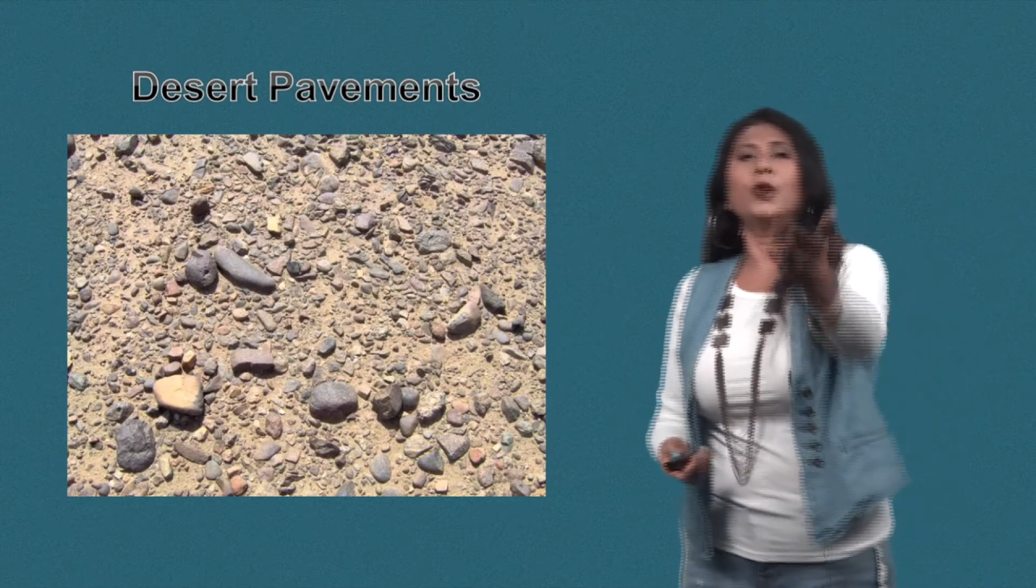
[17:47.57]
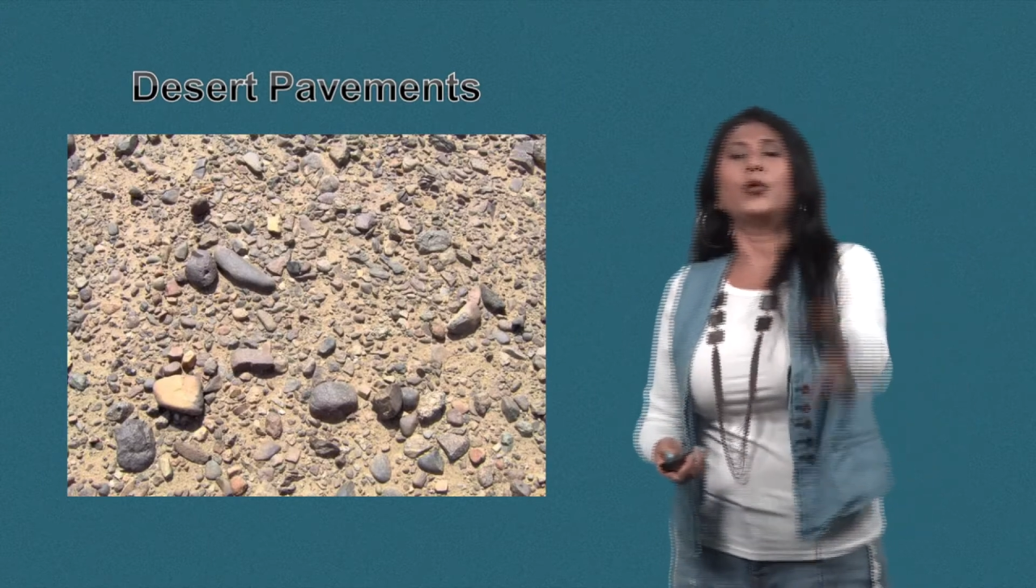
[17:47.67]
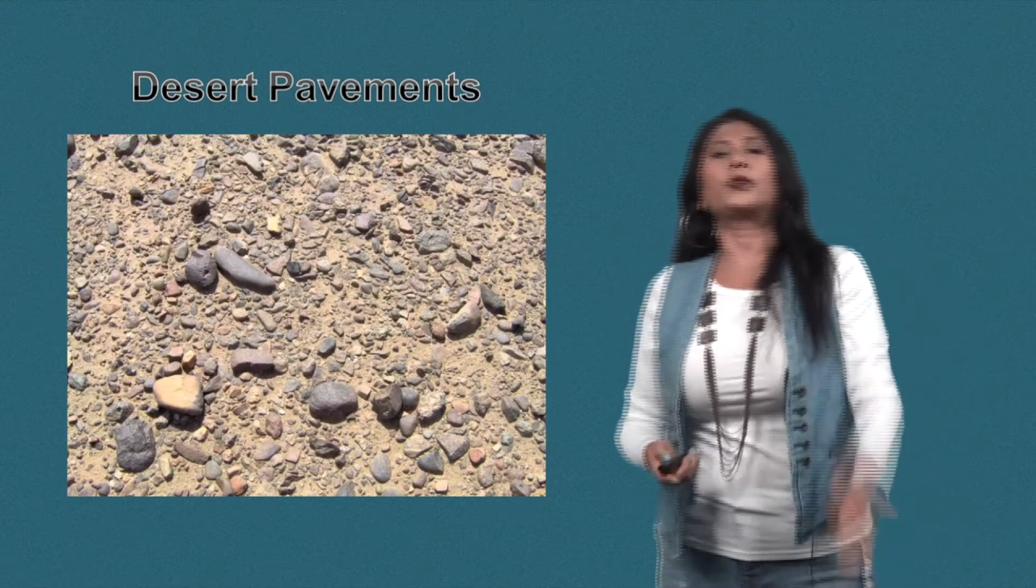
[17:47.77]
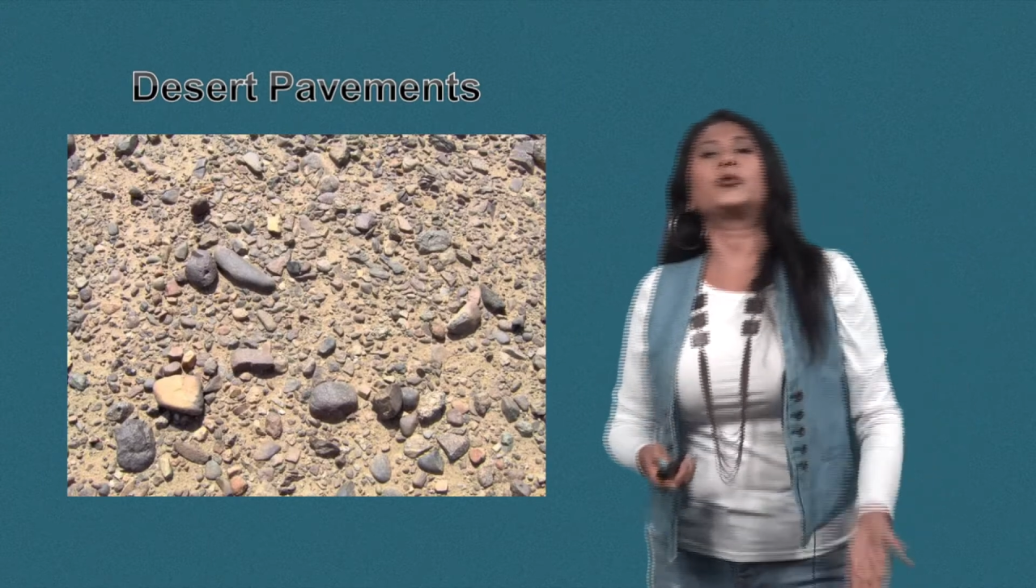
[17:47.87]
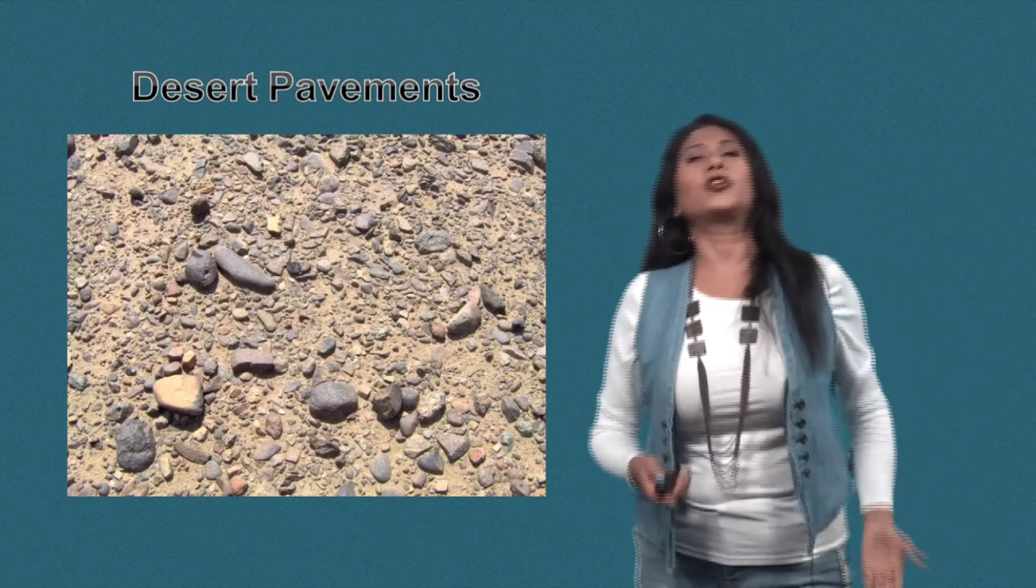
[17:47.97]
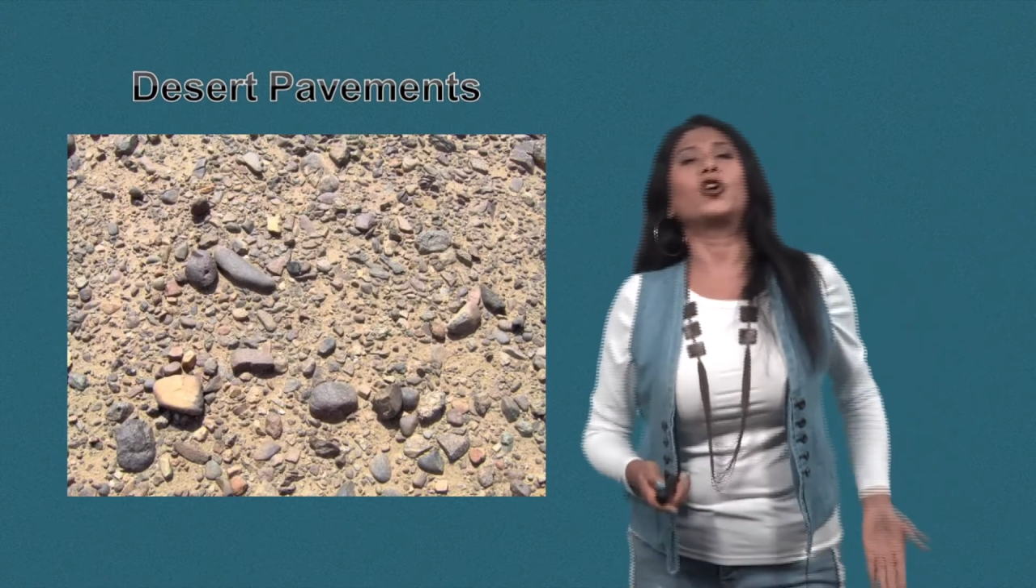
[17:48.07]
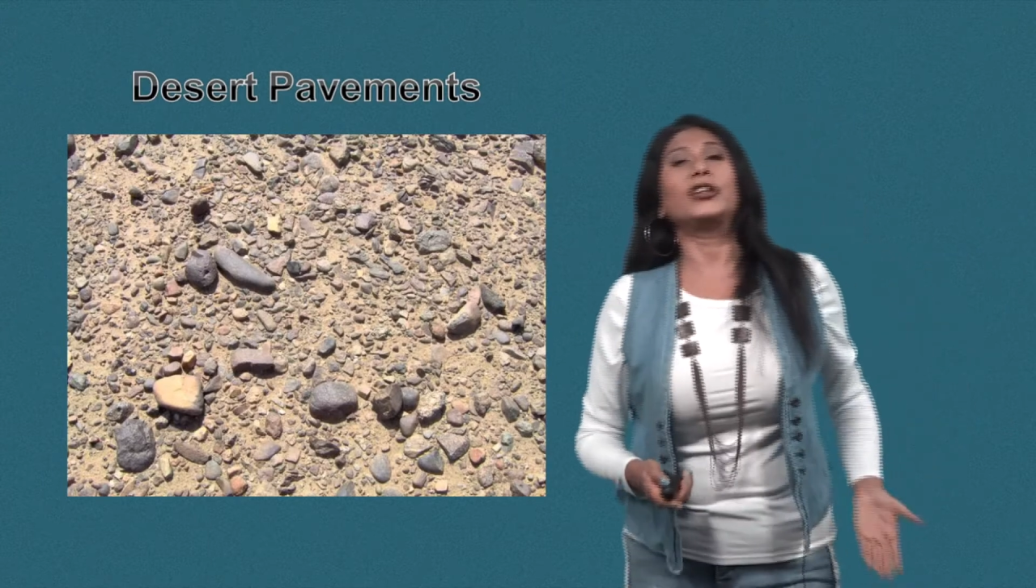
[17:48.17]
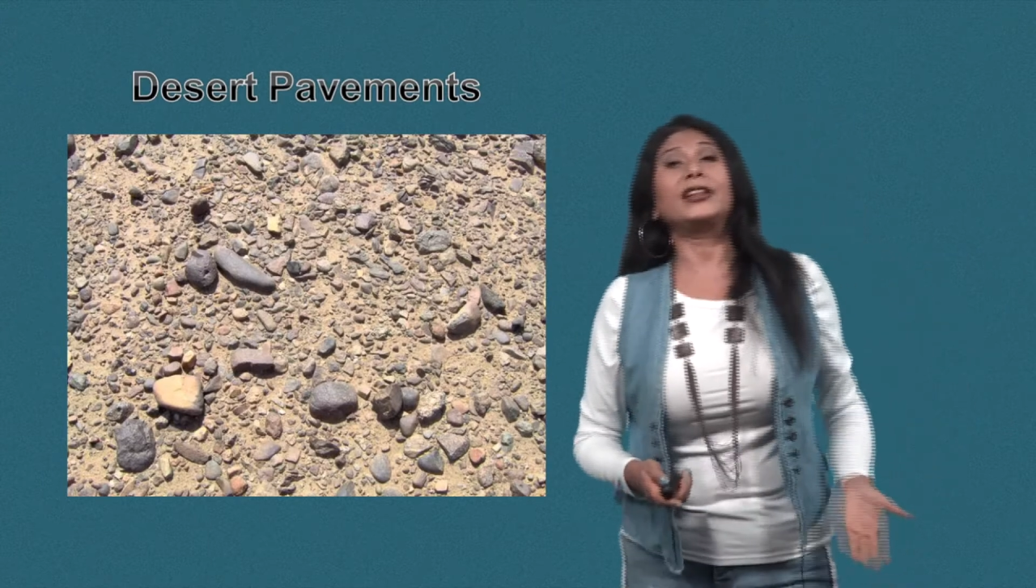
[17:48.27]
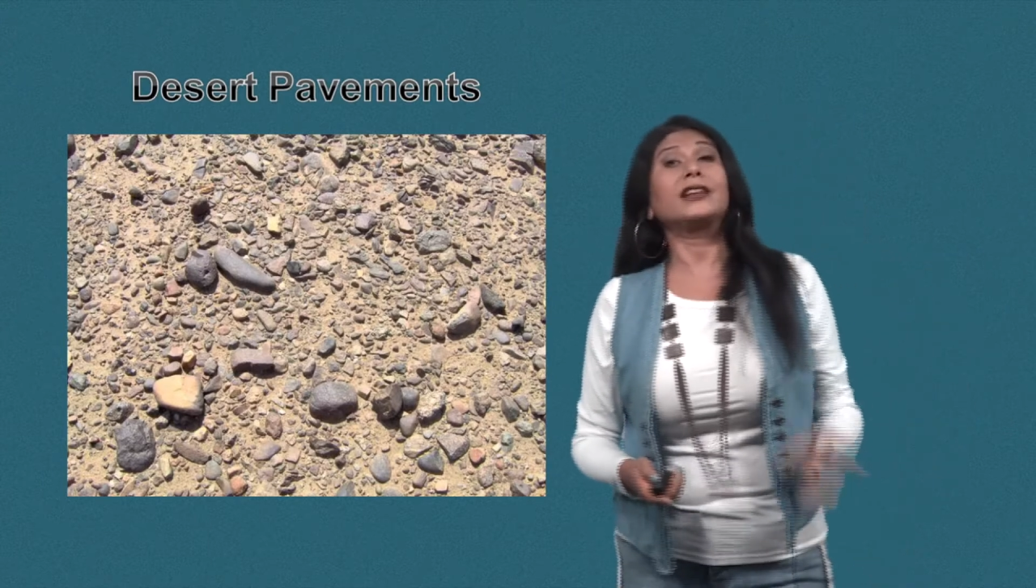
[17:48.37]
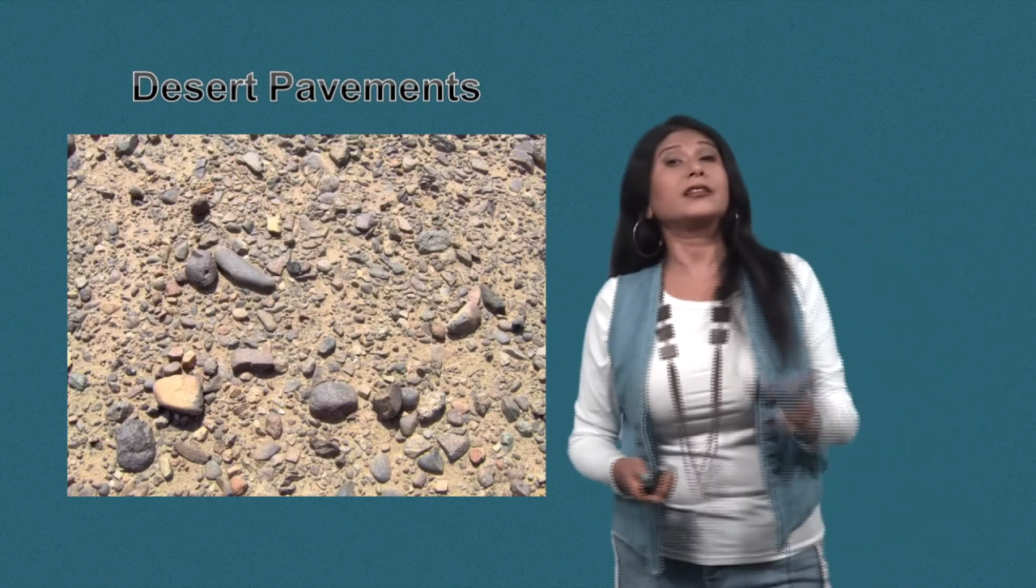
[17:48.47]
what we
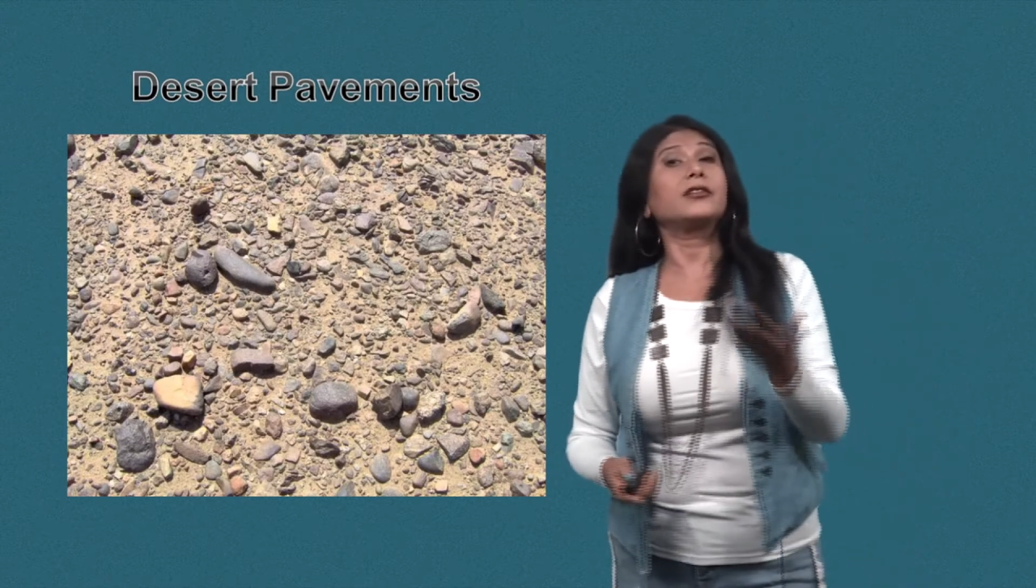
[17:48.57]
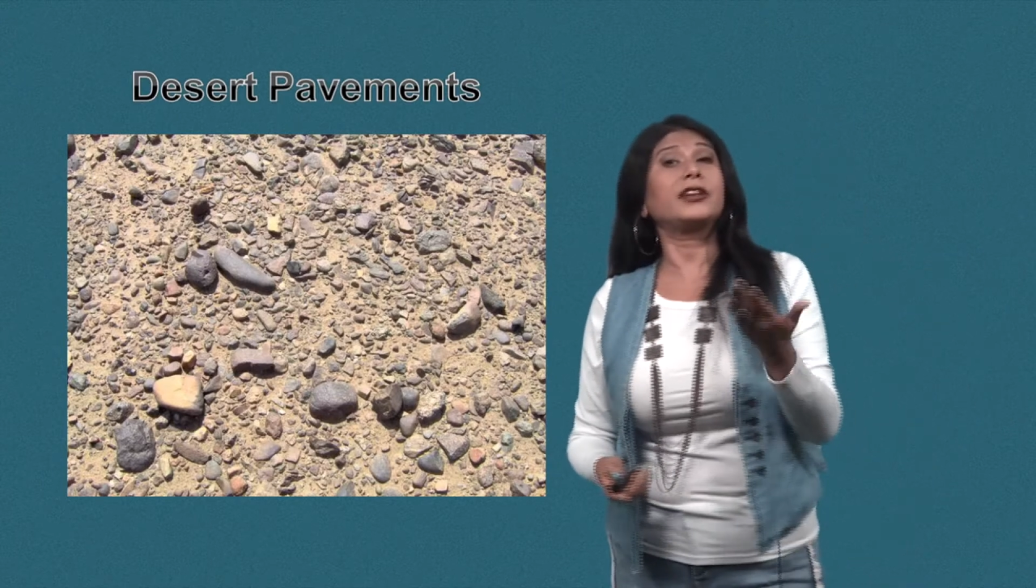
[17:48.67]
call it as the